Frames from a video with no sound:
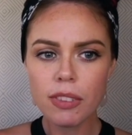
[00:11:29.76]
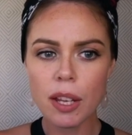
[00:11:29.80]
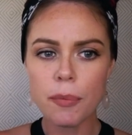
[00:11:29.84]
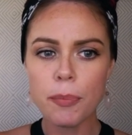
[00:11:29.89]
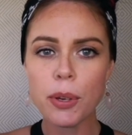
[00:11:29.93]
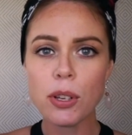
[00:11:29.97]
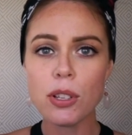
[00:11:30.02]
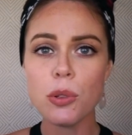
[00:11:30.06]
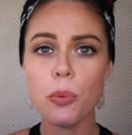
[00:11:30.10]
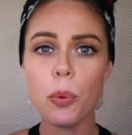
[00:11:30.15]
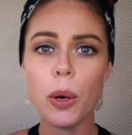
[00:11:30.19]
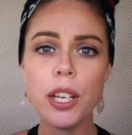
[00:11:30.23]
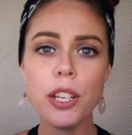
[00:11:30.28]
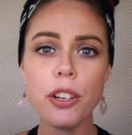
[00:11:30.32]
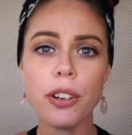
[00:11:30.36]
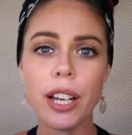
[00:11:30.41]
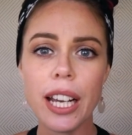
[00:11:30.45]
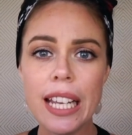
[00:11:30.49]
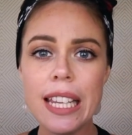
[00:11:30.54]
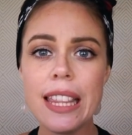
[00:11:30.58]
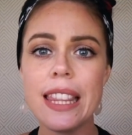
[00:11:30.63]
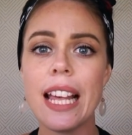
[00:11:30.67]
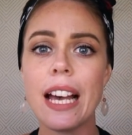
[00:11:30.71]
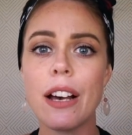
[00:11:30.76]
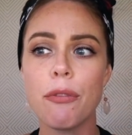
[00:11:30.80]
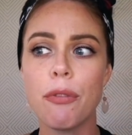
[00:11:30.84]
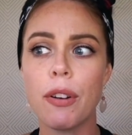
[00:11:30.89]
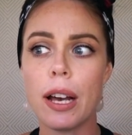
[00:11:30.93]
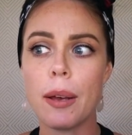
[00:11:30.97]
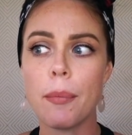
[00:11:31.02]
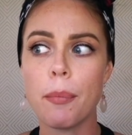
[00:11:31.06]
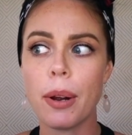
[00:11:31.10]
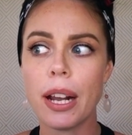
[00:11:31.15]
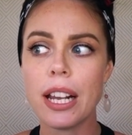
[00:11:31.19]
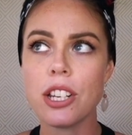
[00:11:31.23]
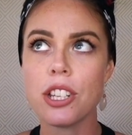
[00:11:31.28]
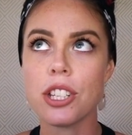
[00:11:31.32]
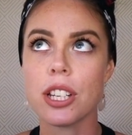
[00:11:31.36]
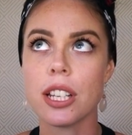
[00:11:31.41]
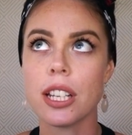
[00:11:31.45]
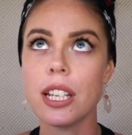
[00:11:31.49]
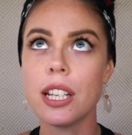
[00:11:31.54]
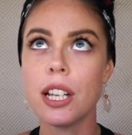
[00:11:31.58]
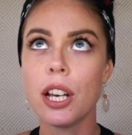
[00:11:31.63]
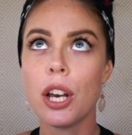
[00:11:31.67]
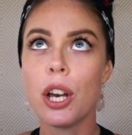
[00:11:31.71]
Because when you're in that
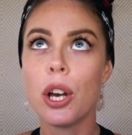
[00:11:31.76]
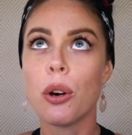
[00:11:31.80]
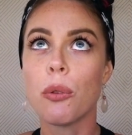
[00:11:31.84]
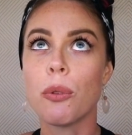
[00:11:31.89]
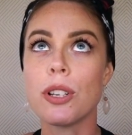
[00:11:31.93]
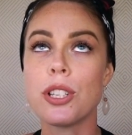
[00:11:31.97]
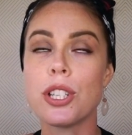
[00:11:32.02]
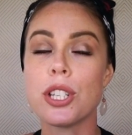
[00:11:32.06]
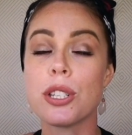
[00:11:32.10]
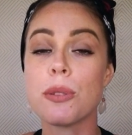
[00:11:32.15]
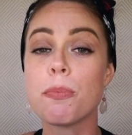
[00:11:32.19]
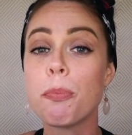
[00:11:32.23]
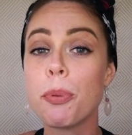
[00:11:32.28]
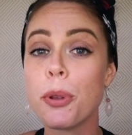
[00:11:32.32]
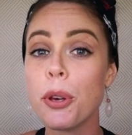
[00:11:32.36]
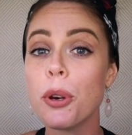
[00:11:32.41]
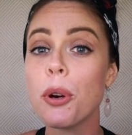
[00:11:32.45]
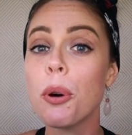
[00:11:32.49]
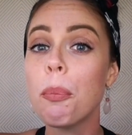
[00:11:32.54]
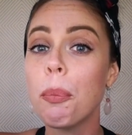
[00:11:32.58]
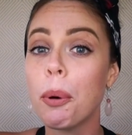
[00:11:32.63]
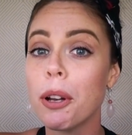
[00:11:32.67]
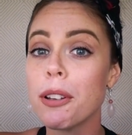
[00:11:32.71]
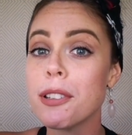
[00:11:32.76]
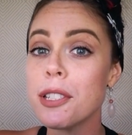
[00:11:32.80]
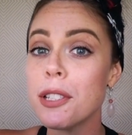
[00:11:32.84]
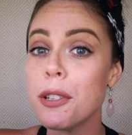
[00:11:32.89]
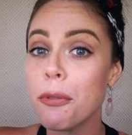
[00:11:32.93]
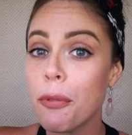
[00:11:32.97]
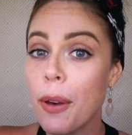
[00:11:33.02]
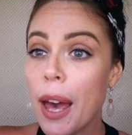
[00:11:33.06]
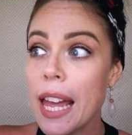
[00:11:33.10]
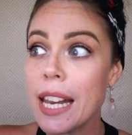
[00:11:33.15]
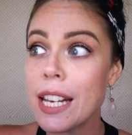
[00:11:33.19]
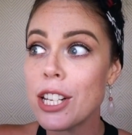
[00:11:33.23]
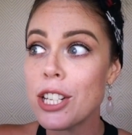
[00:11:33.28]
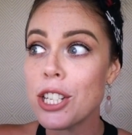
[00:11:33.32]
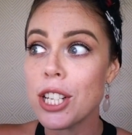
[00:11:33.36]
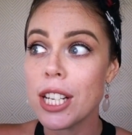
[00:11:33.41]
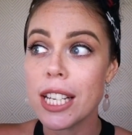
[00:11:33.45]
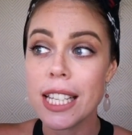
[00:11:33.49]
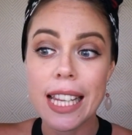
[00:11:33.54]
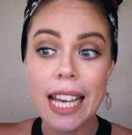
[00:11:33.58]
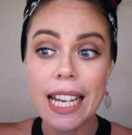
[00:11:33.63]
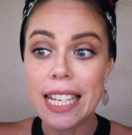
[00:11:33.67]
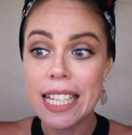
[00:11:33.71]
vibration, which is pure positive
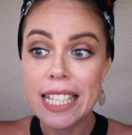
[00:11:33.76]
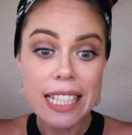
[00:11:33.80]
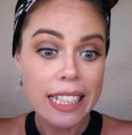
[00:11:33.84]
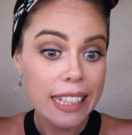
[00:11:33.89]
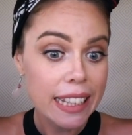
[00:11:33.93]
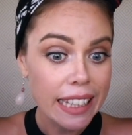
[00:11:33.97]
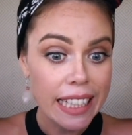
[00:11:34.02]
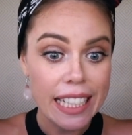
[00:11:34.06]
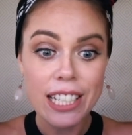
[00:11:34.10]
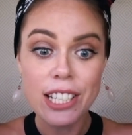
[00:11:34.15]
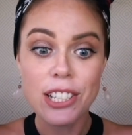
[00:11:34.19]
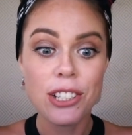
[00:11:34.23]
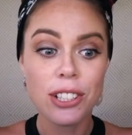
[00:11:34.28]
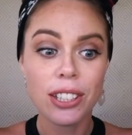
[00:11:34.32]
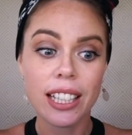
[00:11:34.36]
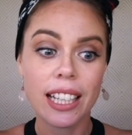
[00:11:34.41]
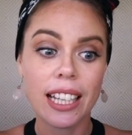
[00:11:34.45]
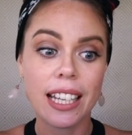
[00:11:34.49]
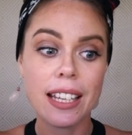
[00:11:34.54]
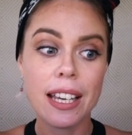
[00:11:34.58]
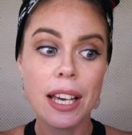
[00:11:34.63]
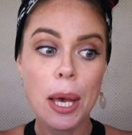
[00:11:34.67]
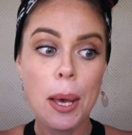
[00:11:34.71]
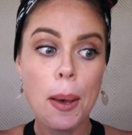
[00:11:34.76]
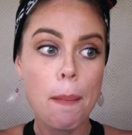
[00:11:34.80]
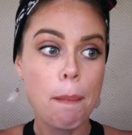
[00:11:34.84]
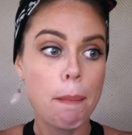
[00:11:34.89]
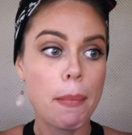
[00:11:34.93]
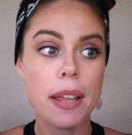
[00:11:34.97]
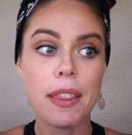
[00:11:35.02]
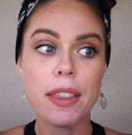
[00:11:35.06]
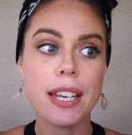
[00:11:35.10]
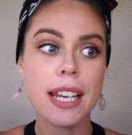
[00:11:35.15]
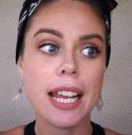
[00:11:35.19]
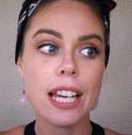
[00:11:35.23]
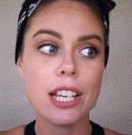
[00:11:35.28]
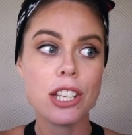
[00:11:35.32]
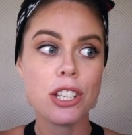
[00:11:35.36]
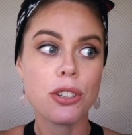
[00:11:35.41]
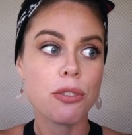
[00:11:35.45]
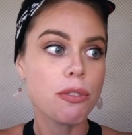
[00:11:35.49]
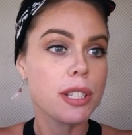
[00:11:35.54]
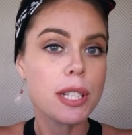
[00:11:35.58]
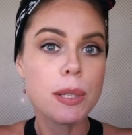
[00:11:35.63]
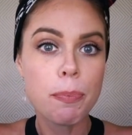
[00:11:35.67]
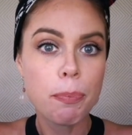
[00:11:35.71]
energy, that is literally Mother
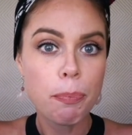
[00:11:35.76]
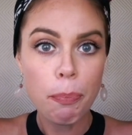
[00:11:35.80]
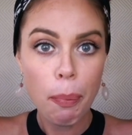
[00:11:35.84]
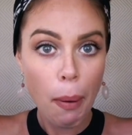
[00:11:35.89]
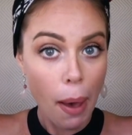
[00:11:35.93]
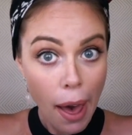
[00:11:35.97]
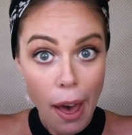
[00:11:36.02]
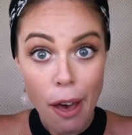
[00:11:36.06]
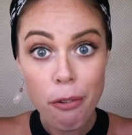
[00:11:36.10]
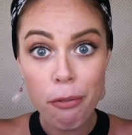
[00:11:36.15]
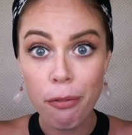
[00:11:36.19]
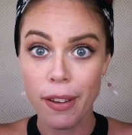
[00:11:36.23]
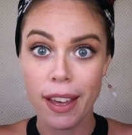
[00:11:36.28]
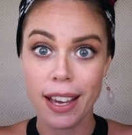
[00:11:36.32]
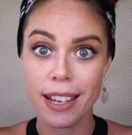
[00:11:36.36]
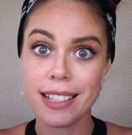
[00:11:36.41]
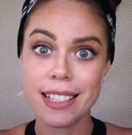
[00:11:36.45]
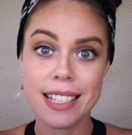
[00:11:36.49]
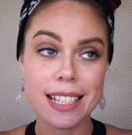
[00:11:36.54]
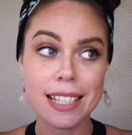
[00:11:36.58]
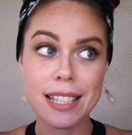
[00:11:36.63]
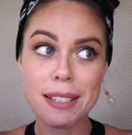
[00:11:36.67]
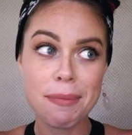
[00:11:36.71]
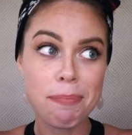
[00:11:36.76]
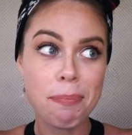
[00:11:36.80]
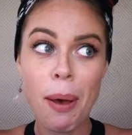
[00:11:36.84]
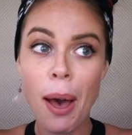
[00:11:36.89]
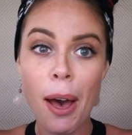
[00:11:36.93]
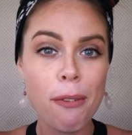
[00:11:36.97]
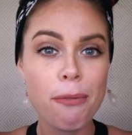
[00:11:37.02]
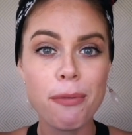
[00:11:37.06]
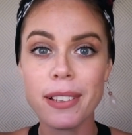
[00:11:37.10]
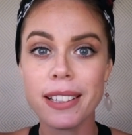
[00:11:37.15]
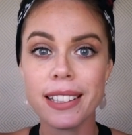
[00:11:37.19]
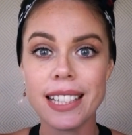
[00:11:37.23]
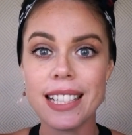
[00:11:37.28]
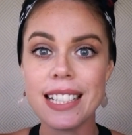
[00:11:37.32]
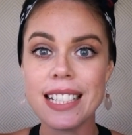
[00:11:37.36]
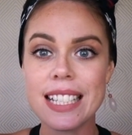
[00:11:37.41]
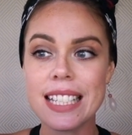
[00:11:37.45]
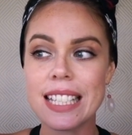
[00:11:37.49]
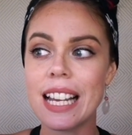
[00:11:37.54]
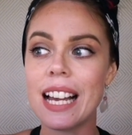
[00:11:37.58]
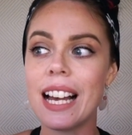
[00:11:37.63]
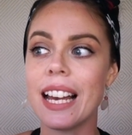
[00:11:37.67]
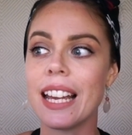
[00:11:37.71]
Nature is perfect. It's perfectly
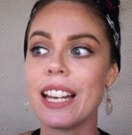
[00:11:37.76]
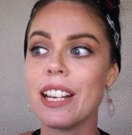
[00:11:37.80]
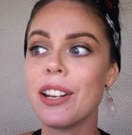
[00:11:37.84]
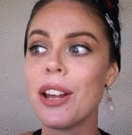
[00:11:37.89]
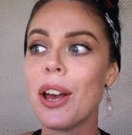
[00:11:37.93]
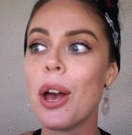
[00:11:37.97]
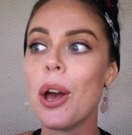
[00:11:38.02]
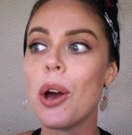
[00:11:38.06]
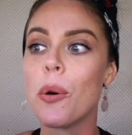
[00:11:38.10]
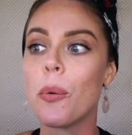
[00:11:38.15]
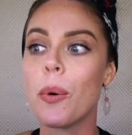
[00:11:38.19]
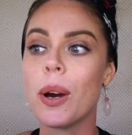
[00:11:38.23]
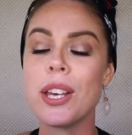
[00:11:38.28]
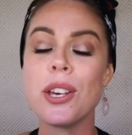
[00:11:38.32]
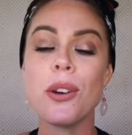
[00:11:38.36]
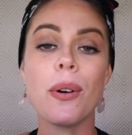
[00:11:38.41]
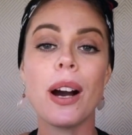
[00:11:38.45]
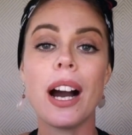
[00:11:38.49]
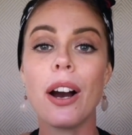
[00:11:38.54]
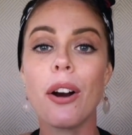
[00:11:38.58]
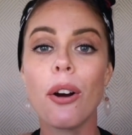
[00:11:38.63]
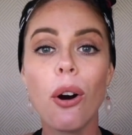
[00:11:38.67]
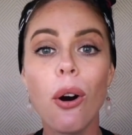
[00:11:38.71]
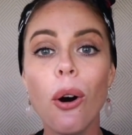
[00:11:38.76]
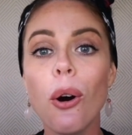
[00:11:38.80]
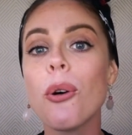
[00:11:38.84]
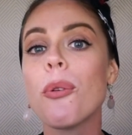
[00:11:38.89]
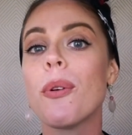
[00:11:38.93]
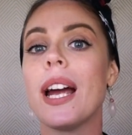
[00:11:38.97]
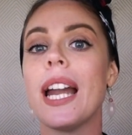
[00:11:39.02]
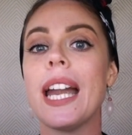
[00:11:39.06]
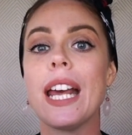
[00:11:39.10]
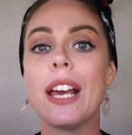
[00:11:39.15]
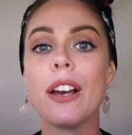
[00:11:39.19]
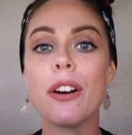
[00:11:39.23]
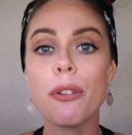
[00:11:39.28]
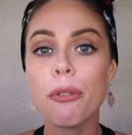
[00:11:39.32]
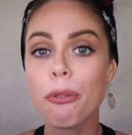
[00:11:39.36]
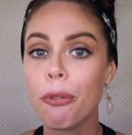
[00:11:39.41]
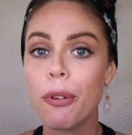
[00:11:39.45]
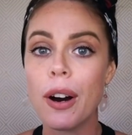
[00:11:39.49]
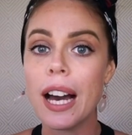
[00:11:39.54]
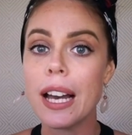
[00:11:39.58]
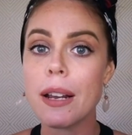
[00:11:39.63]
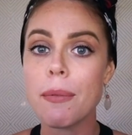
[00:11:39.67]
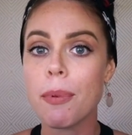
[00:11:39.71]
designed where you are already
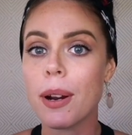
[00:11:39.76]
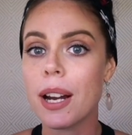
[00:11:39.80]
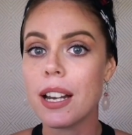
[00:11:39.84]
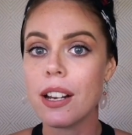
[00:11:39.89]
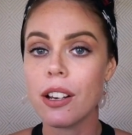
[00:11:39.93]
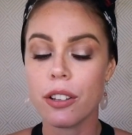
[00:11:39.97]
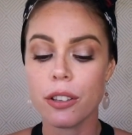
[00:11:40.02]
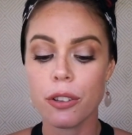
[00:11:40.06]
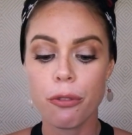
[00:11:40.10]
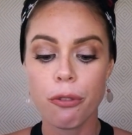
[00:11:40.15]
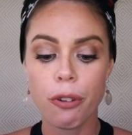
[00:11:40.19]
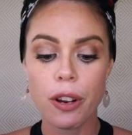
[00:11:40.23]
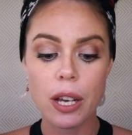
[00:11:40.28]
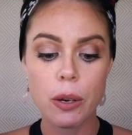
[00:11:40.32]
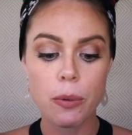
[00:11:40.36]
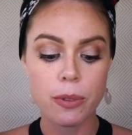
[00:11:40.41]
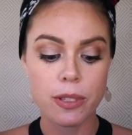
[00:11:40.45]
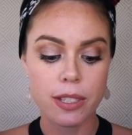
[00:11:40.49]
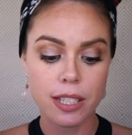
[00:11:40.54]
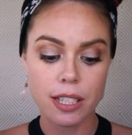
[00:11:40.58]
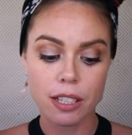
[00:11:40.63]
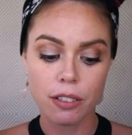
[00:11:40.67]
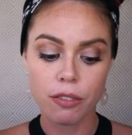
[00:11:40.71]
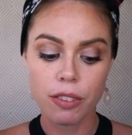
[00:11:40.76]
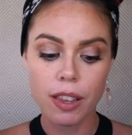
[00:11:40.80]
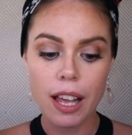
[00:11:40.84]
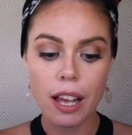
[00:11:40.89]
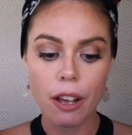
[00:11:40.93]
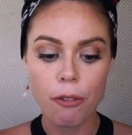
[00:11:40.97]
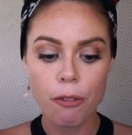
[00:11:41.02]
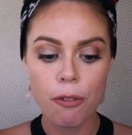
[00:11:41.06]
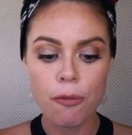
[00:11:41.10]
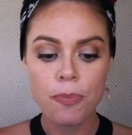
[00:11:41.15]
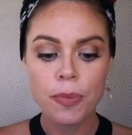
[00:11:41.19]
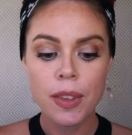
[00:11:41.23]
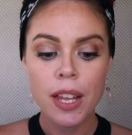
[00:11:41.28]
vibrating on the frequency of love.